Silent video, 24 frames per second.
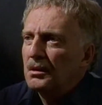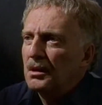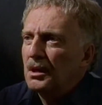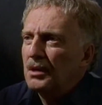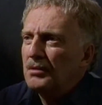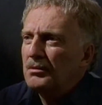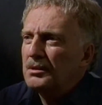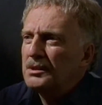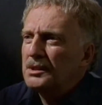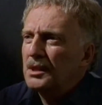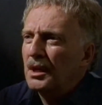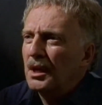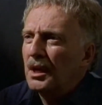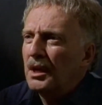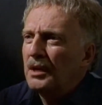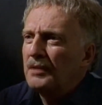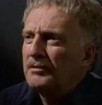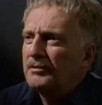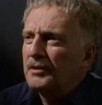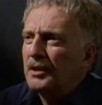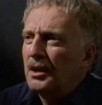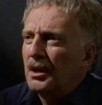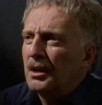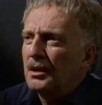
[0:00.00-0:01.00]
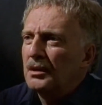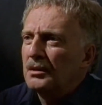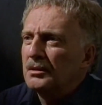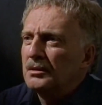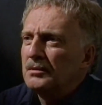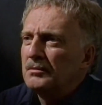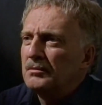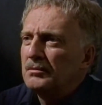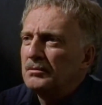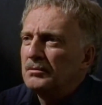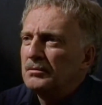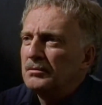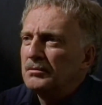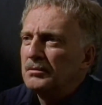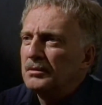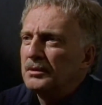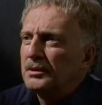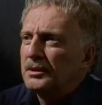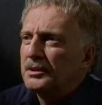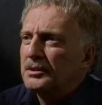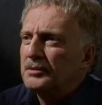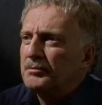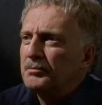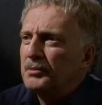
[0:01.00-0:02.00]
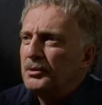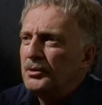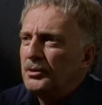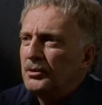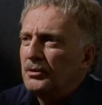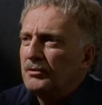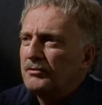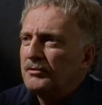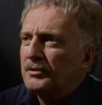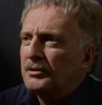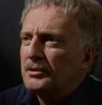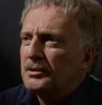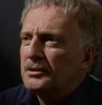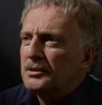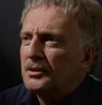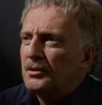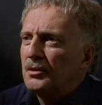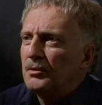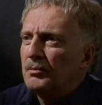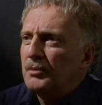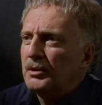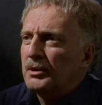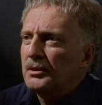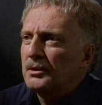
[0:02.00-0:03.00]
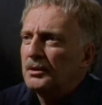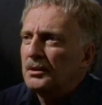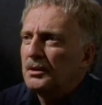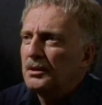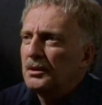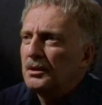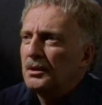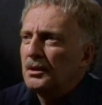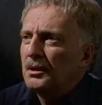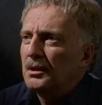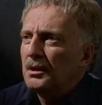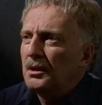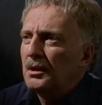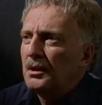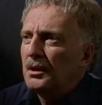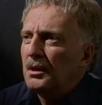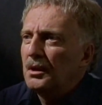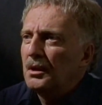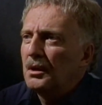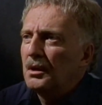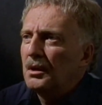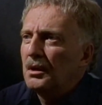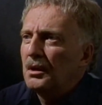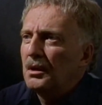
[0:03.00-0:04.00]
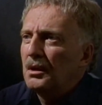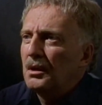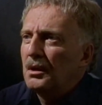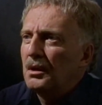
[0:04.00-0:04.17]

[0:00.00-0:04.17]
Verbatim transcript: he pulls them out of the water and then he explains to them, you know, in the locker room.